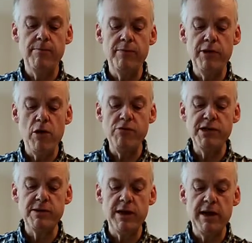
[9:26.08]
Don't
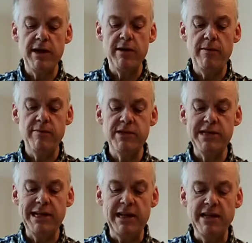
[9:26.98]

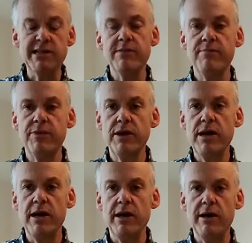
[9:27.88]
seal it
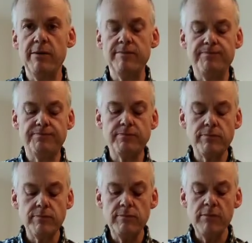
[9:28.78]
in
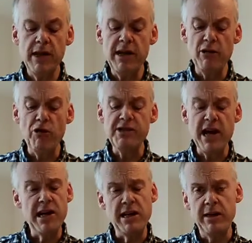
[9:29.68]
a
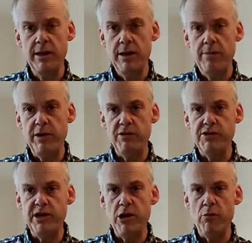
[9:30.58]
container because
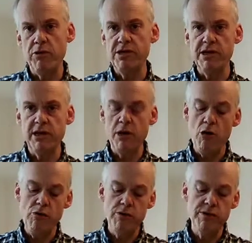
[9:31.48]
you don't want it to
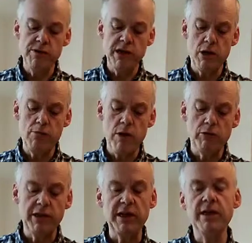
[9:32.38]
go
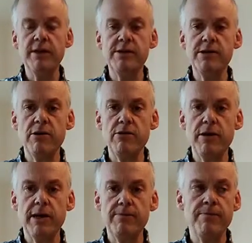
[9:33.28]
mouldy.
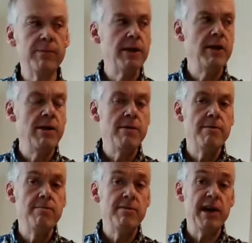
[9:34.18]
So
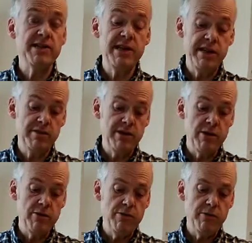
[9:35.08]
that's it.
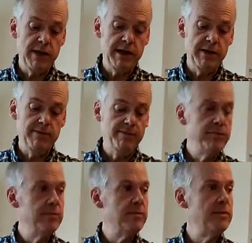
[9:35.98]
So
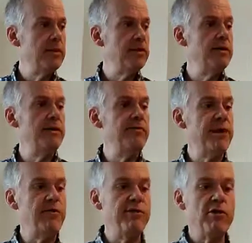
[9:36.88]
in
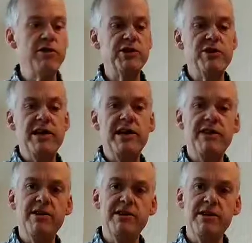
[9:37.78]
fact, we've got the tray here. This is